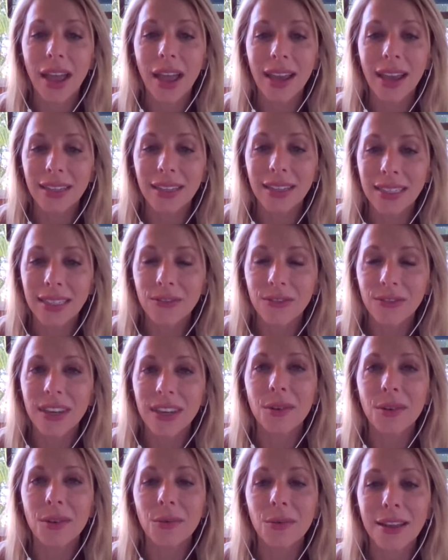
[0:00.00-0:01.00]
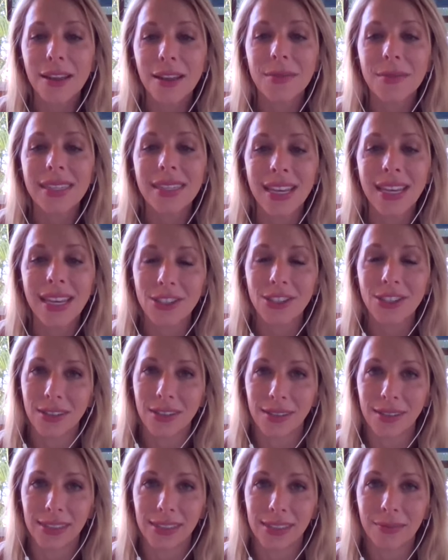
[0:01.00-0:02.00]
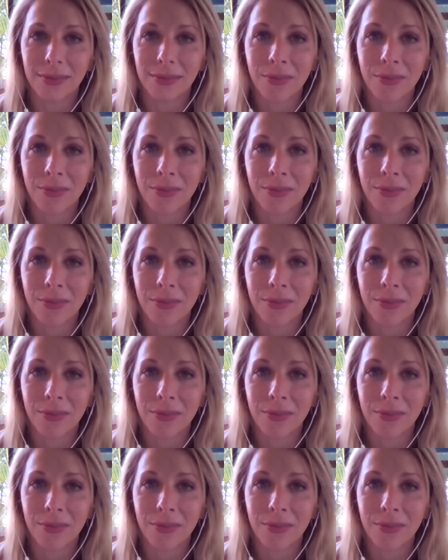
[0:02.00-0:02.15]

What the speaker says: activity recommendations.